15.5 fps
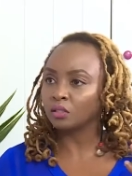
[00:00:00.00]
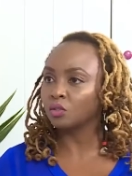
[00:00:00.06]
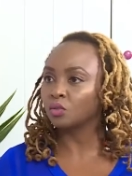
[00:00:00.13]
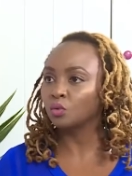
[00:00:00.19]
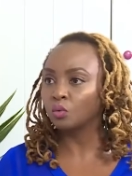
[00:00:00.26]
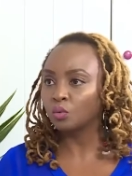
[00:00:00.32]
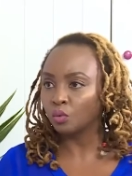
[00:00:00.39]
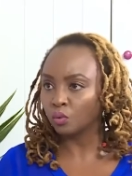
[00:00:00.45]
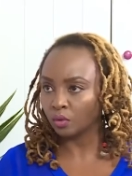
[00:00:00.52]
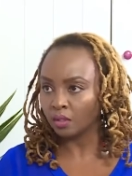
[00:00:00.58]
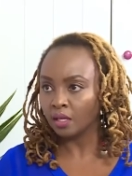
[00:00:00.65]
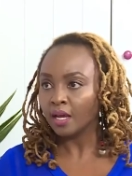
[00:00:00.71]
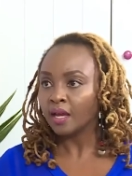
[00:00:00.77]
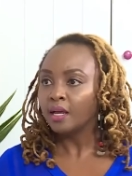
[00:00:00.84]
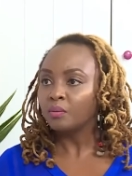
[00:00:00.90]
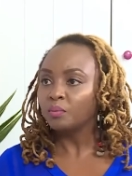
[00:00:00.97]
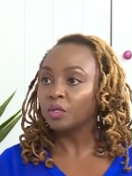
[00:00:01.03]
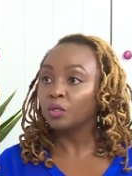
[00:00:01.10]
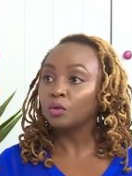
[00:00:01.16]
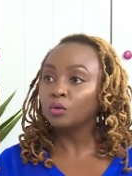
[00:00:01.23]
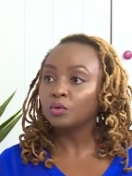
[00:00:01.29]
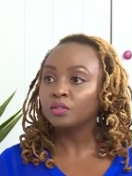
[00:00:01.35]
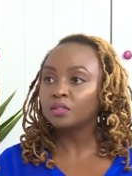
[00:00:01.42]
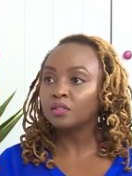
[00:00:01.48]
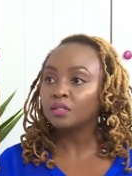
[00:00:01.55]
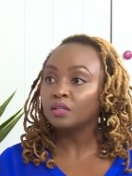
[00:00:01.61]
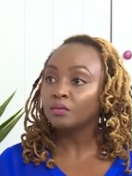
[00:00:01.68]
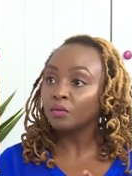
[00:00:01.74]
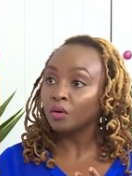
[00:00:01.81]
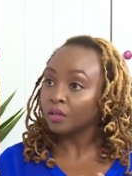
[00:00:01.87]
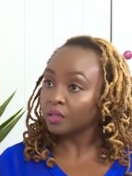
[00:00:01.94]
in school because
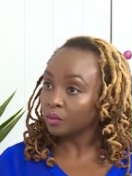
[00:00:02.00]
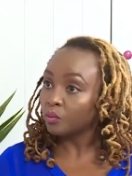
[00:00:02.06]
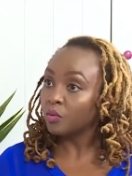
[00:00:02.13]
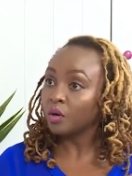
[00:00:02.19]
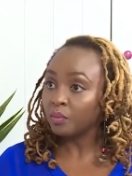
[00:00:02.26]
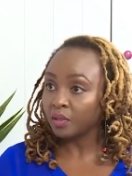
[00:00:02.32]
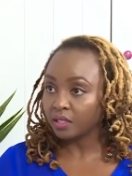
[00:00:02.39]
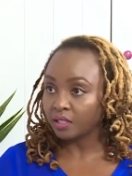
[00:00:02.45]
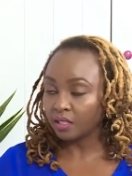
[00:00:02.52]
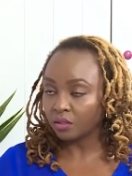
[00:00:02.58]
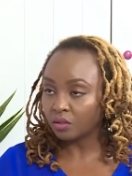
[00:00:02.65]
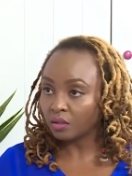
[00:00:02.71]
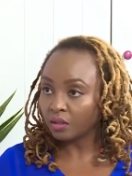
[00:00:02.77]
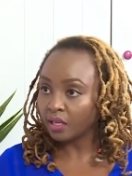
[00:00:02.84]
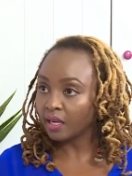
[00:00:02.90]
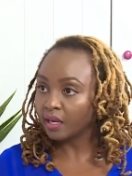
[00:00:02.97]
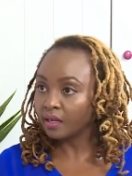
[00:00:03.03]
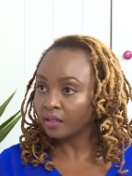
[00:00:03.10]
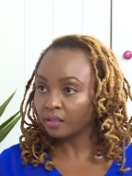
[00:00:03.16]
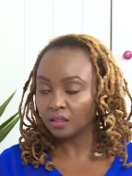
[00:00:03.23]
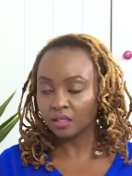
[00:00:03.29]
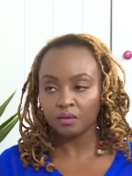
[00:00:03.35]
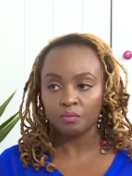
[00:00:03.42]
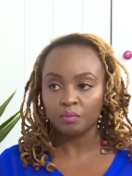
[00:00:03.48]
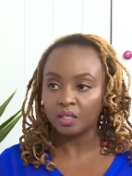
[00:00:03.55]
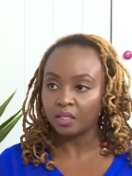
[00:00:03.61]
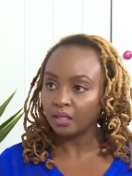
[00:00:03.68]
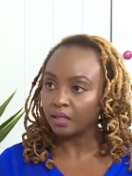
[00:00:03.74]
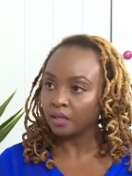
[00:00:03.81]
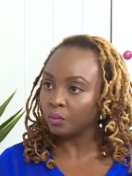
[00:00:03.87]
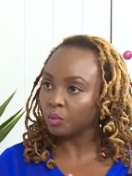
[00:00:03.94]
they've gotten proper dental care, they've
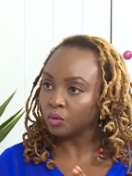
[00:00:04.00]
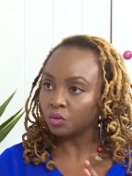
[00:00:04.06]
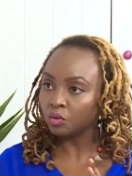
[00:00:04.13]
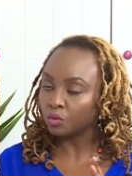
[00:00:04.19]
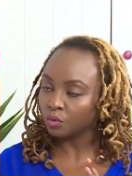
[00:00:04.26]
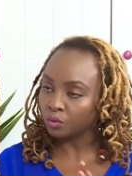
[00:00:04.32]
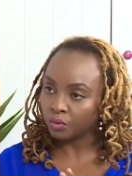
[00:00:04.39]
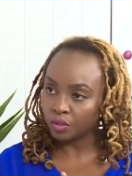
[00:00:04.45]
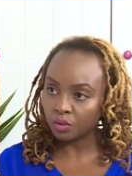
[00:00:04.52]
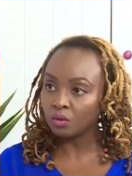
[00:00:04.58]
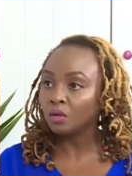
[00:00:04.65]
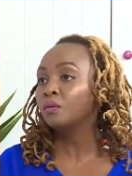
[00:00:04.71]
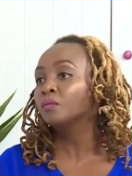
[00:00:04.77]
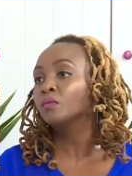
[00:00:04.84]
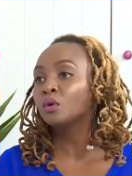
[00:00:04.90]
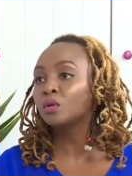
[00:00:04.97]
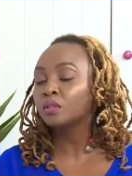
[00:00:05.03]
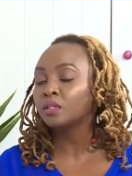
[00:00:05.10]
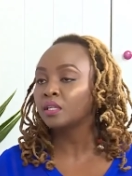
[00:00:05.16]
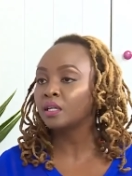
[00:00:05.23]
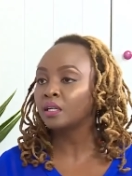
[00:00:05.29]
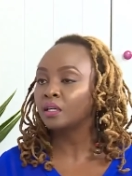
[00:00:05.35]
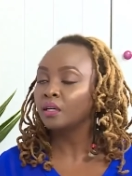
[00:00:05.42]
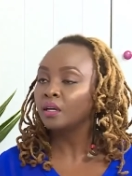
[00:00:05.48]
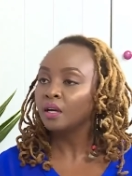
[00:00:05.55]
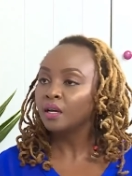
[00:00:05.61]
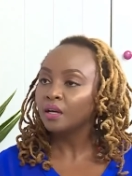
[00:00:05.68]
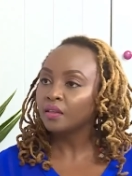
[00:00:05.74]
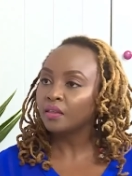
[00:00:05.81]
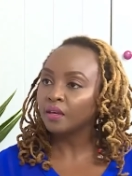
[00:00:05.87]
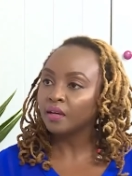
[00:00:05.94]
been able to resolve all their,
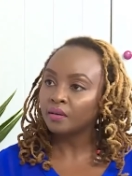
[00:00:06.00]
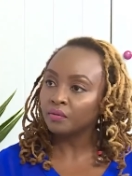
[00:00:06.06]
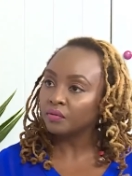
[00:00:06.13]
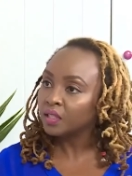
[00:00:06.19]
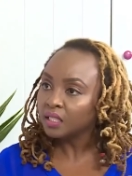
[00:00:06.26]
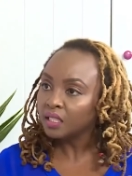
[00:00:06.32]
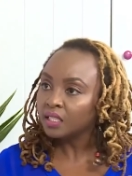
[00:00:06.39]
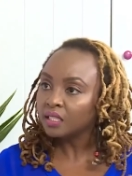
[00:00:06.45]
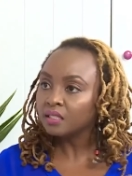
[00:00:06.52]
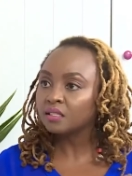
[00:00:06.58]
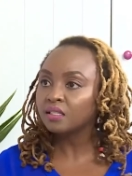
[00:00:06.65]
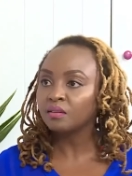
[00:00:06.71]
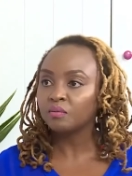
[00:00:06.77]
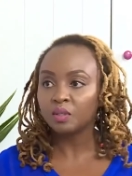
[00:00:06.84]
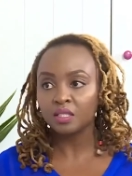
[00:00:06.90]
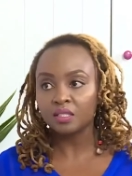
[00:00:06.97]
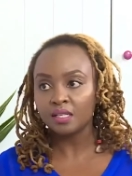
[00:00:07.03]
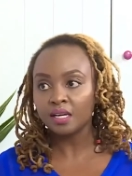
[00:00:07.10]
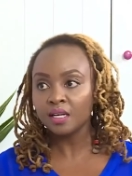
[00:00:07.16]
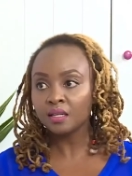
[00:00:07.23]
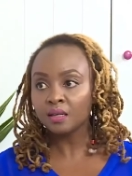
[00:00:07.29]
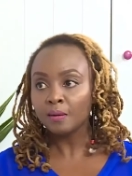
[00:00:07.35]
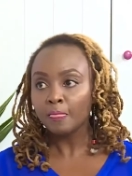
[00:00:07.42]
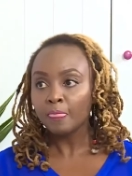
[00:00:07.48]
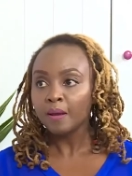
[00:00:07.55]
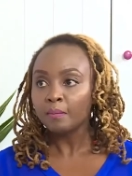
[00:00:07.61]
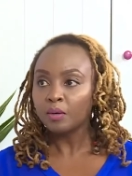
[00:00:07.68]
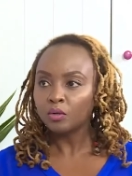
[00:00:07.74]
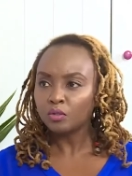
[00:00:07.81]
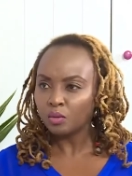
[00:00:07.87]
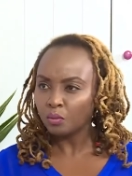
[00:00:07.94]
their feelings, they've been done.
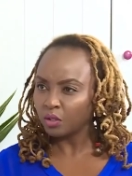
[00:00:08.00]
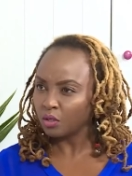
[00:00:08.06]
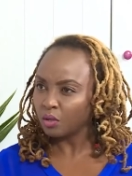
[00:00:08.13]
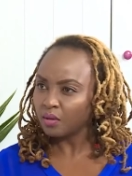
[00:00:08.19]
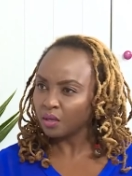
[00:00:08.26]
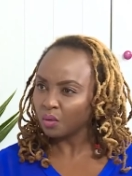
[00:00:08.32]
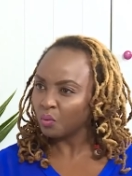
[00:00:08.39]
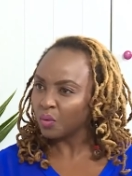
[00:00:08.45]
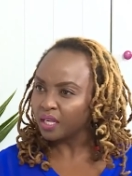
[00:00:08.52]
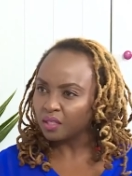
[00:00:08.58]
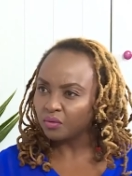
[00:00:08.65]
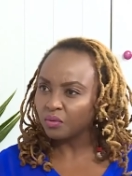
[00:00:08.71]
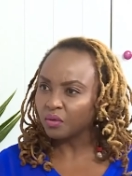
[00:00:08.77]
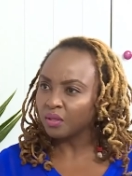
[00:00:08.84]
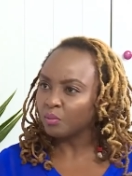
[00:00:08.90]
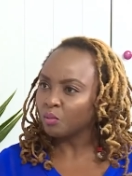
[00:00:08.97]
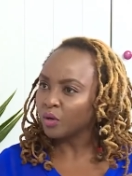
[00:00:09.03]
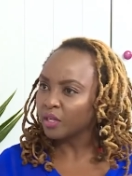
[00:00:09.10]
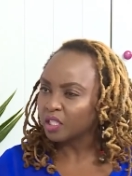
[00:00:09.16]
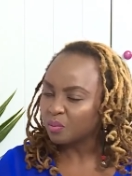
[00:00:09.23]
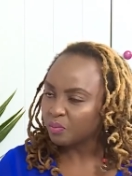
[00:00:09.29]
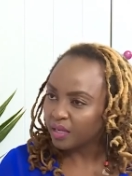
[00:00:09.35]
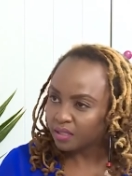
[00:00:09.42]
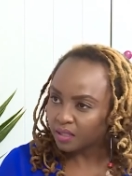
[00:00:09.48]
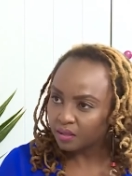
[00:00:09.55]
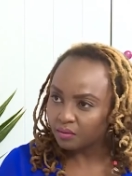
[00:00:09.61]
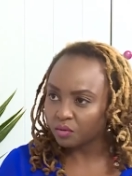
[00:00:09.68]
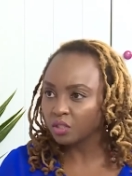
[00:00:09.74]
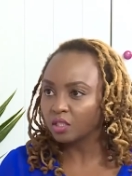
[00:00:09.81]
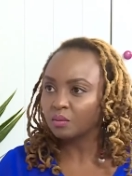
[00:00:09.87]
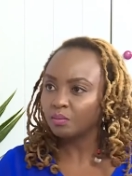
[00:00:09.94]
But also, we don't want to wait for the more
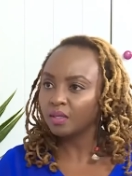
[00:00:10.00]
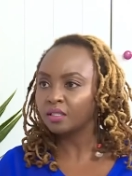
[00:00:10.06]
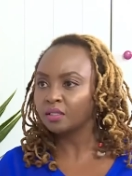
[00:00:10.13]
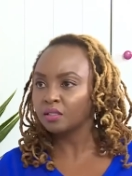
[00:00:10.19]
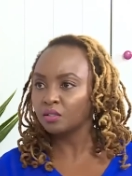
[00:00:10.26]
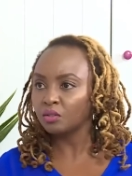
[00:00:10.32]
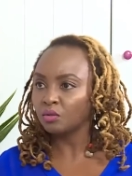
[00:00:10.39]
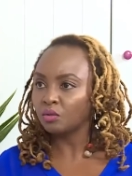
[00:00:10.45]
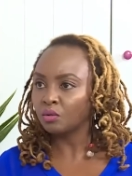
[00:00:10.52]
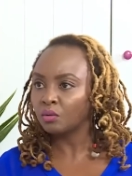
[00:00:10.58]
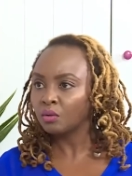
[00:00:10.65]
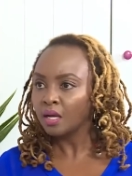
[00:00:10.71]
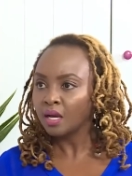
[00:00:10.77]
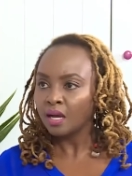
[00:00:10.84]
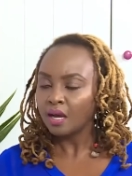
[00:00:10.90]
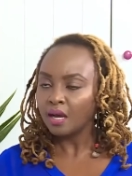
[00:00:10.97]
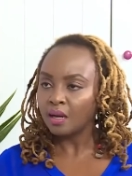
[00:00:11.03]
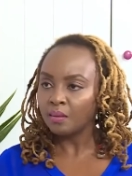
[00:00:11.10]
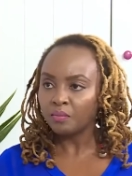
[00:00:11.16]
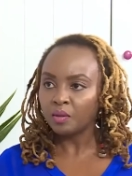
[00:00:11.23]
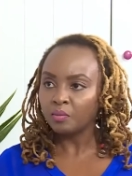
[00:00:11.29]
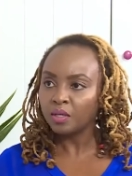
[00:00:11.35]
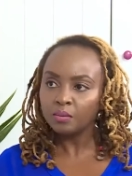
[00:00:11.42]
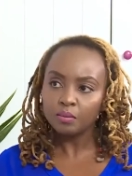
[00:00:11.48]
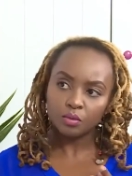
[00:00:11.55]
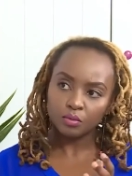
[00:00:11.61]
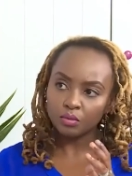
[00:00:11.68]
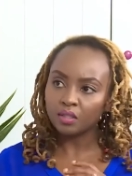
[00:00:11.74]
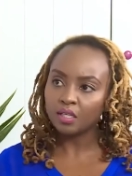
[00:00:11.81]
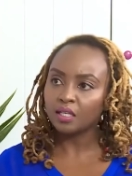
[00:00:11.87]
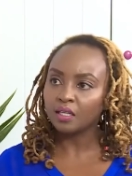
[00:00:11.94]
expensive treatments, you know, um, the baby
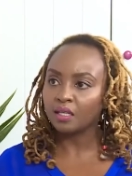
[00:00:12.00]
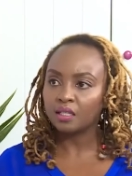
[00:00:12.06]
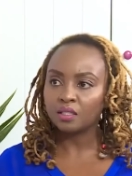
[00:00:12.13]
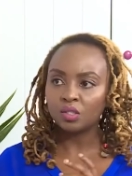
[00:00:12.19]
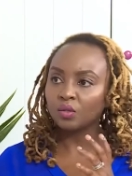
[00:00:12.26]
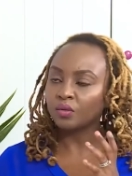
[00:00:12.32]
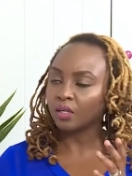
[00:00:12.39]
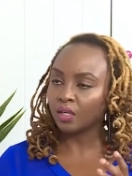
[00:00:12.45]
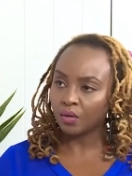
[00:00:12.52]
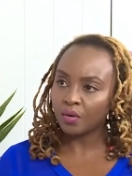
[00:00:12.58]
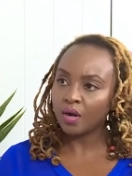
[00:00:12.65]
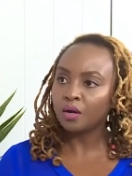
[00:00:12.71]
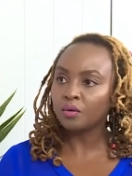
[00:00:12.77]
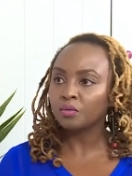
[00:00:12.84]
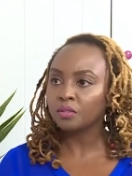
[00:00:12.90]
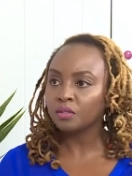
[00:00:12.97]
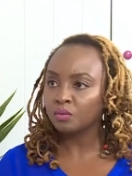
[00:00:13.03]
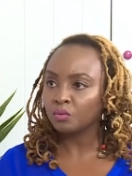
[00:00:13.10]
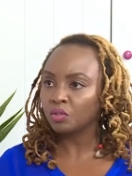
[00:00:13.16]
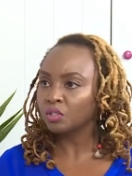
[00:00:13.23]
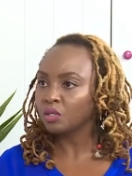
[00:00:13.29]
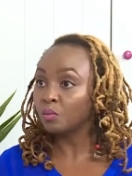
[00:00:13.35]
root canals or the crowns, which